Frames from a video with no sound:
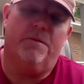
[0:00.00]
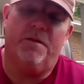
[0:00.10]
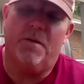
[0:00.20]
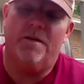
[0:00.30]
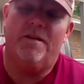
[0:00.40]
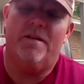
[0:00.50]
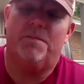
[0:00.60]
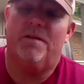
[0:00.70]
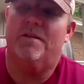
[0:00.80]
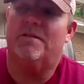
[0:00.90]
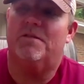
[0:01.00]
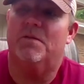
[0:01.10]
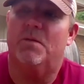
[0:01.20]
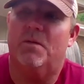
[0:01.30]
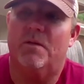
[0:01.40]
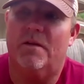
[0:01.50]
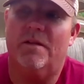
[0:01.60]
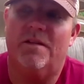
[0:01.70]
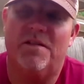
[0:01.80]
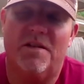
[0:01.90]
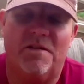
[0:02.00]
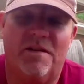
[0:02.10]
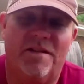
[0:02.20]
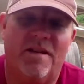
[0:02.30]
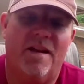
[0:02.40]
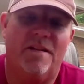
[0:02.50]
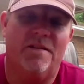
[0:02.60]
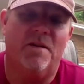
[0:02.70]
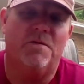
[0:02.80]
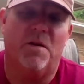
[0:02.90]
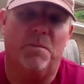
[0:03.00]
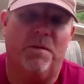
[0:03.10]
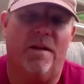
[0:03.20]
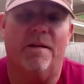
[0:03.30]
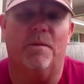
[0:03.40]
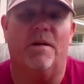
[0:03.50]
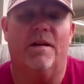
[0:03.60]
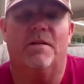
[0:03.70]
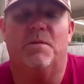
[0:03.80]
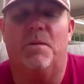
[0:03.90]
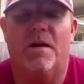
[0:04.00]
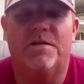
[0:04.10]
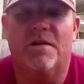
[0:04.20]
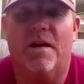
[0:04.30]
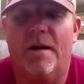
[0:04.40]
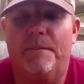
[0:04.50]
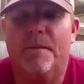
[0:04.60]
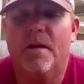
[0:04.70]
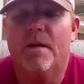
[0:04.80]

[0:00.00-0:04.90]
if you go on ESPN two, at least yesterday they had the Ocho playing, where I got to watch. Um,